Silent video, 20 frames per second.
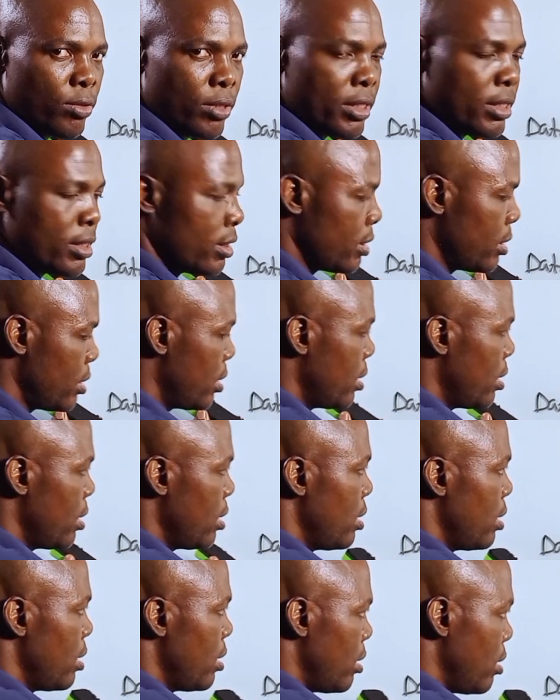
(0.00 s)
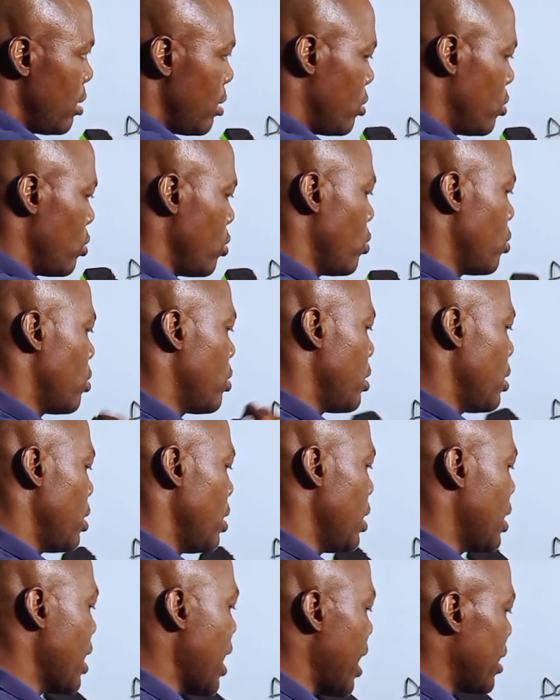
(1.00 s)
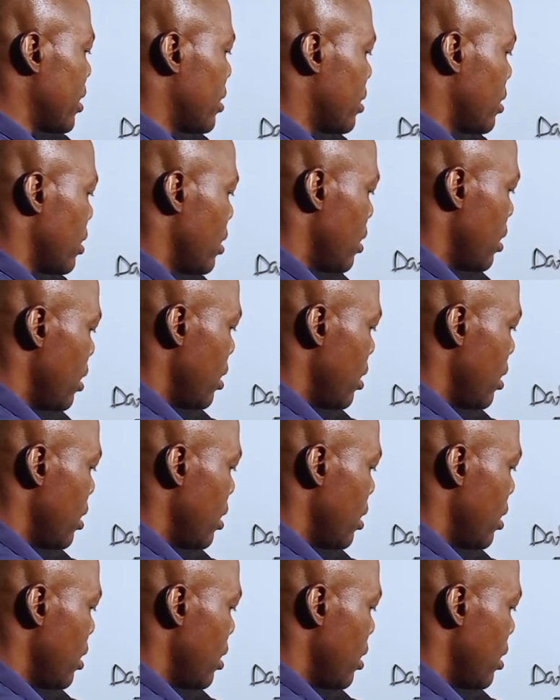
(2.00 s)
to it. So it has